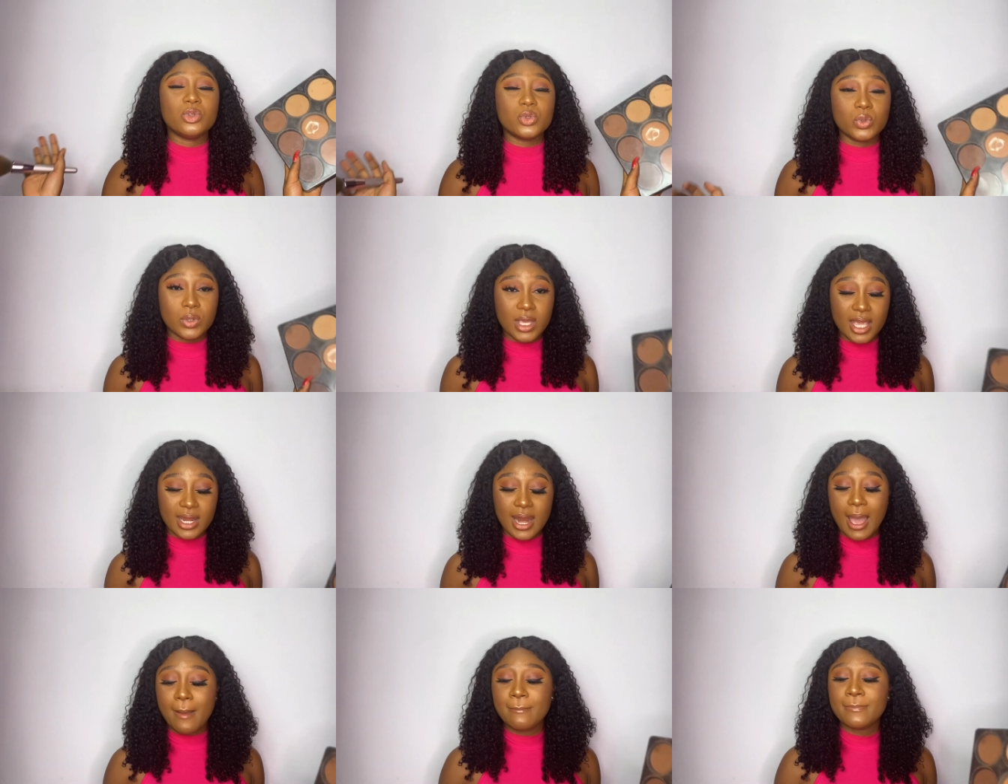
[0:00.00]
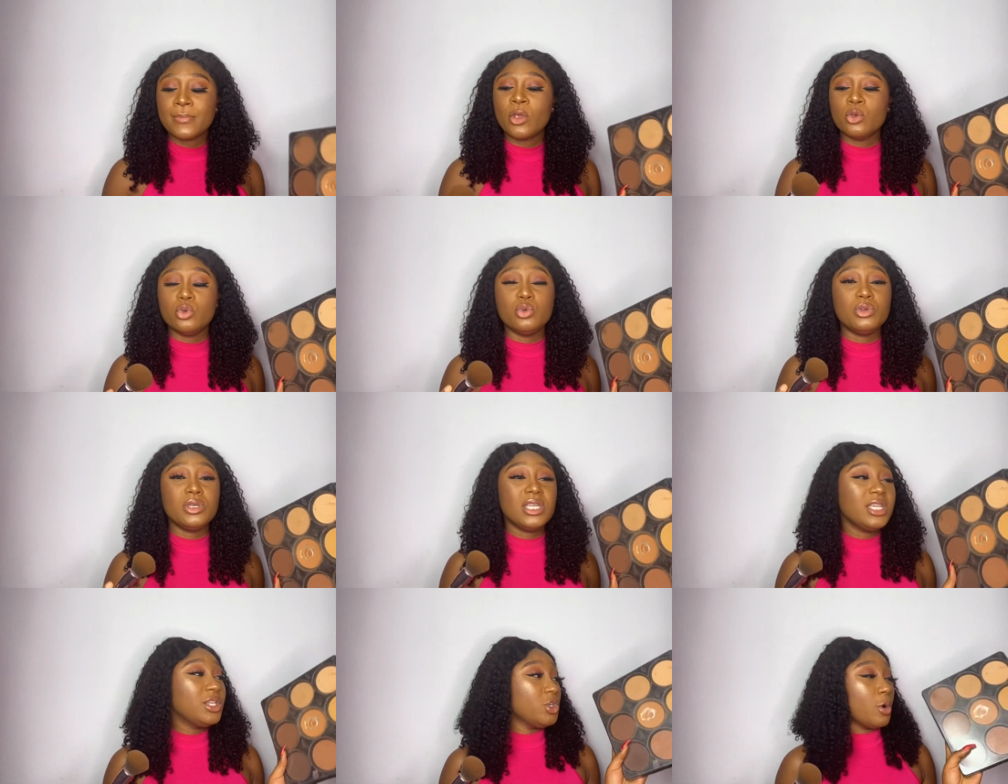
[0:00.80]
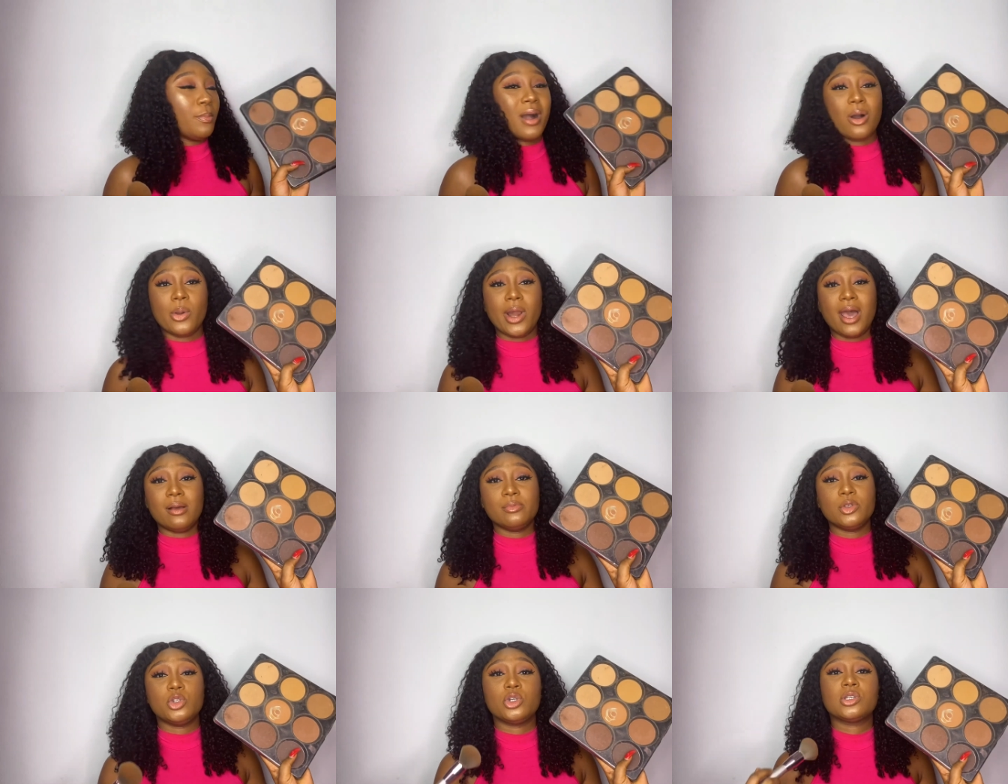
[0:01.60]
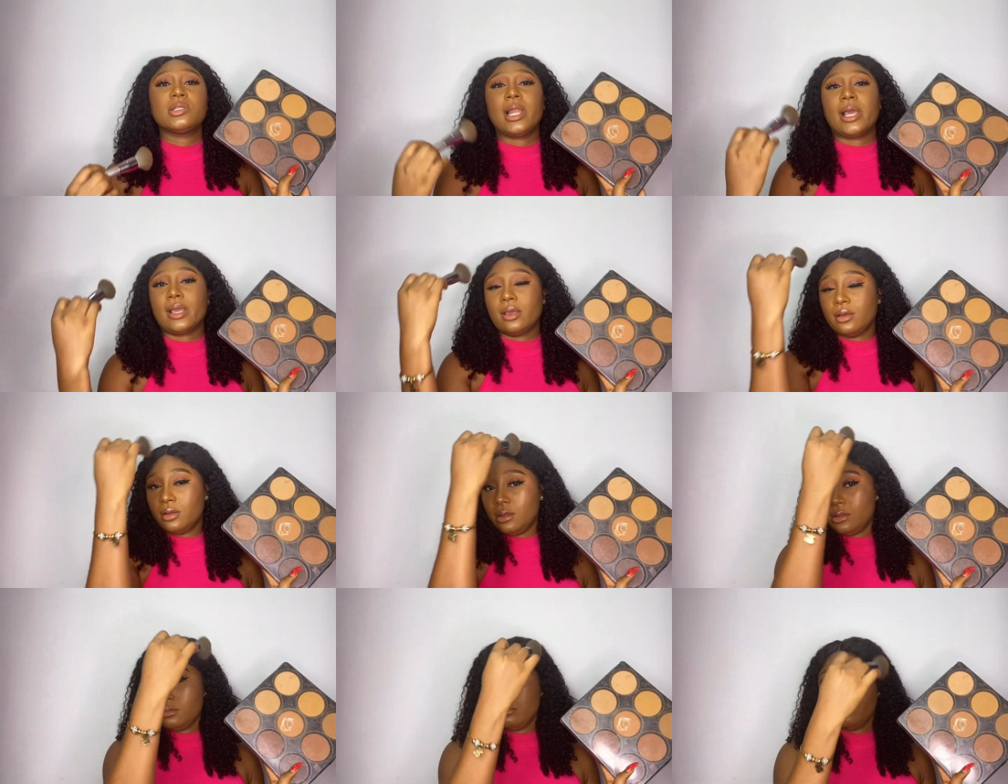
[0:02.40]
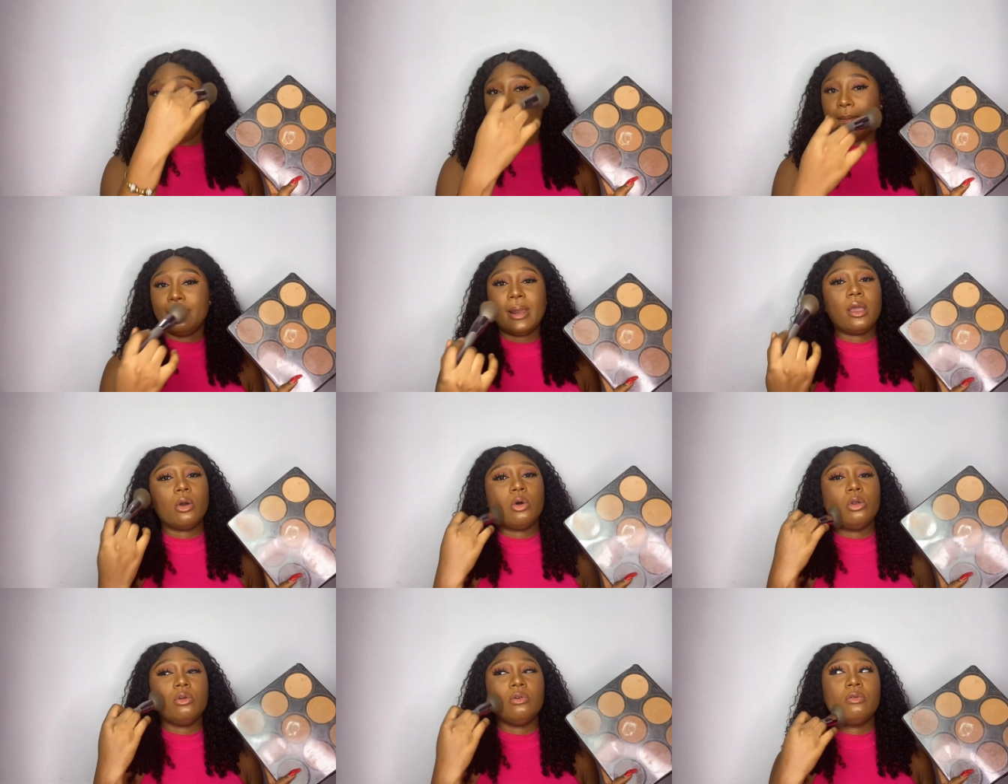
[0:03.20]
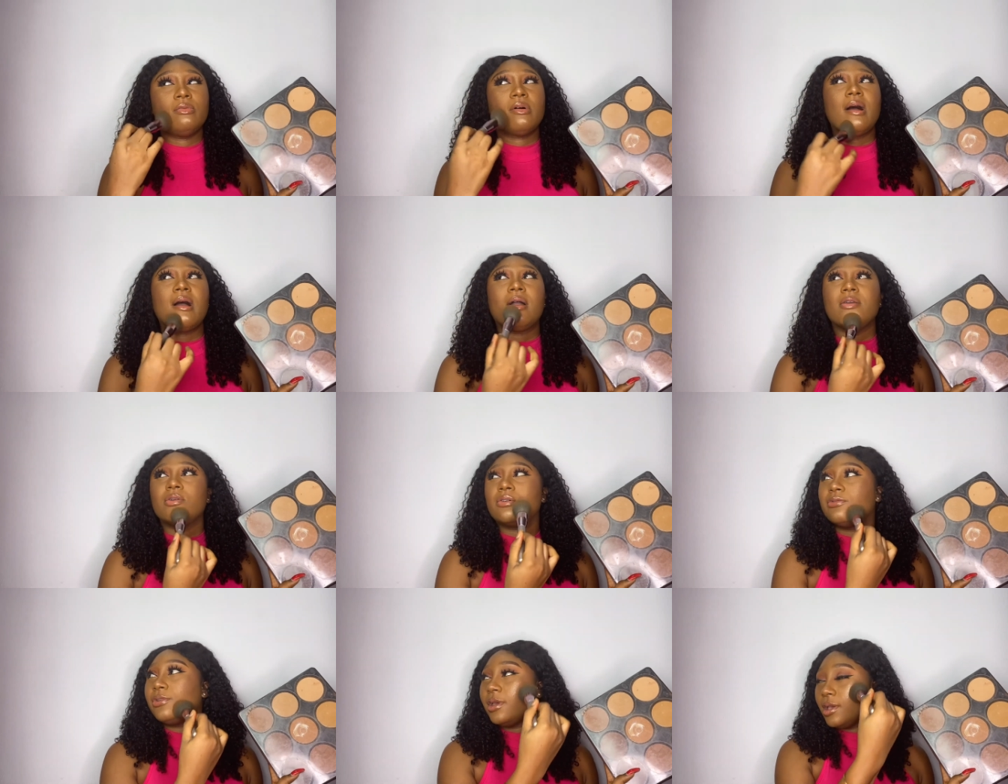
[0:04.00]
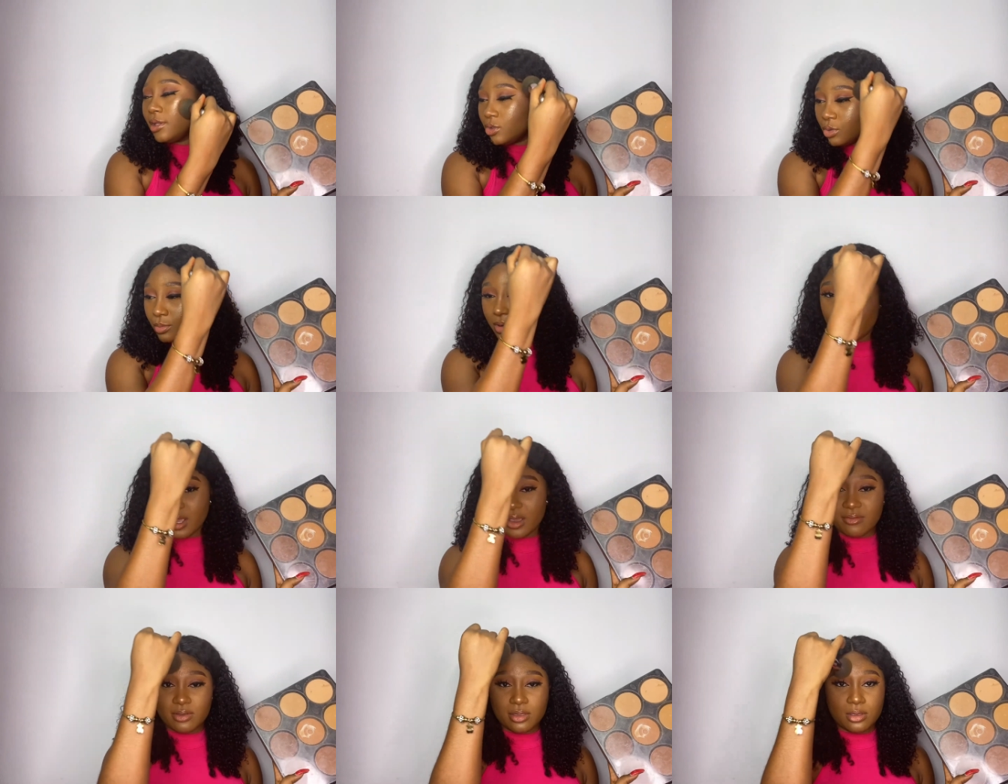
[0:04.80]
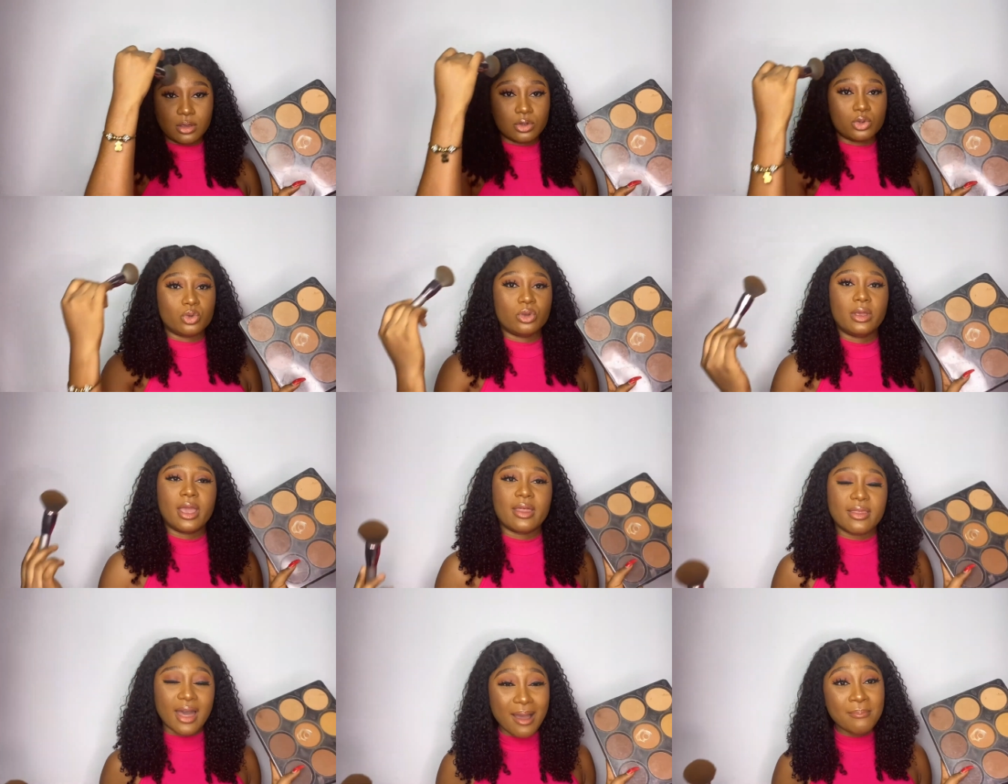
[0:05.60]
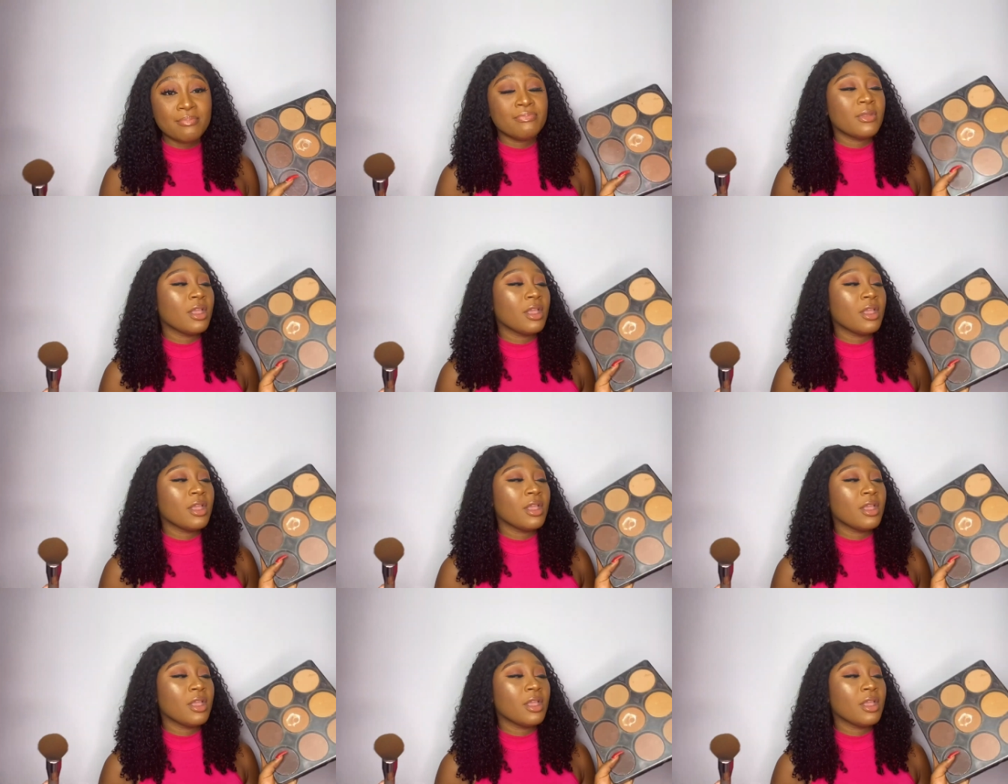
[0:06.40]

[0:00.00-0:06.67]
together, you need your powder to just like apply all over your face to bring everything together.